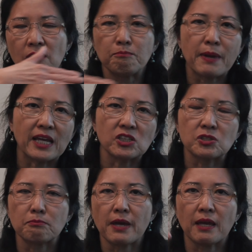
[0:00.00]
Main
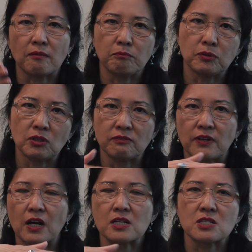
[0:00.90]
to Main
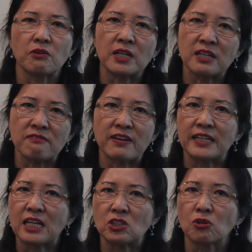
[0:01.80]
Boulevard. So in the event
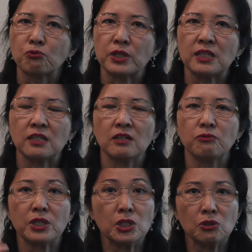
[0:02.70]
they don't
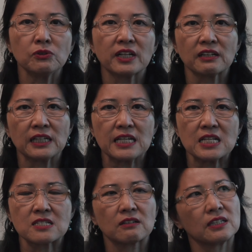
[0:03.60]
renew their
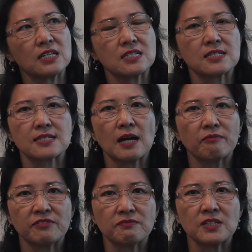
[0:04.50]
lease is
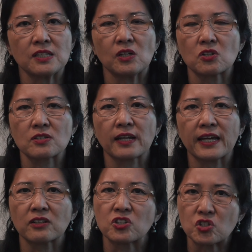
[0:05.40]
up 15 years
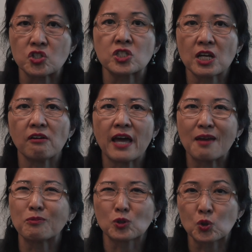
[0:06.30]
later, you're still
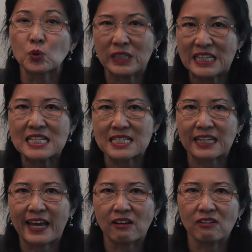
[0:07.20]
able to lease it
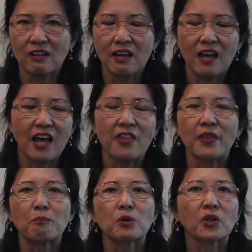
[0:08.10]
out. And
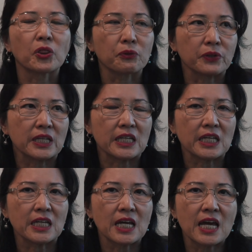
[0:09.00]
number
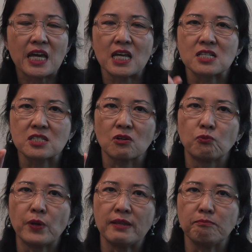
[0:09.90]
3 is the
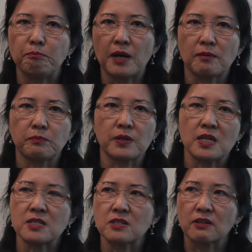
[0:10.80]
rent bump.
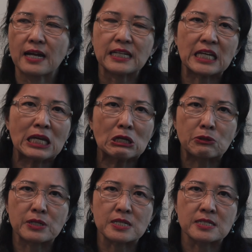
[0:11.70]
Is there any
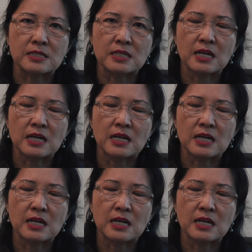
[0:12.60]
increase?